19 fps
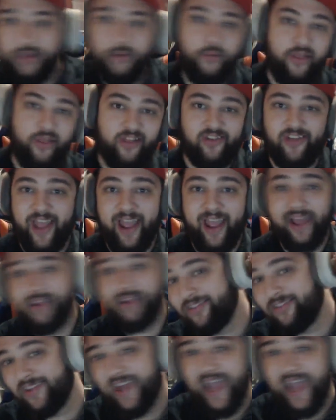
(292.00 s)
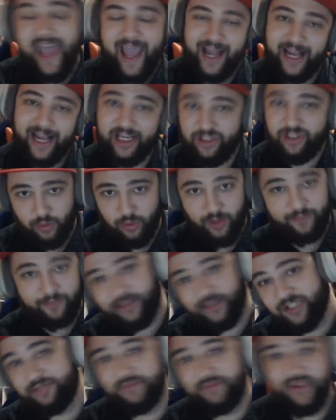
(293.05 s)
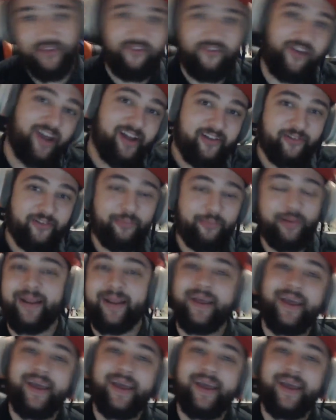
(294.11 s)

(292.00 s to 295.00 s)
his hands. And I just want to punch him in the face. But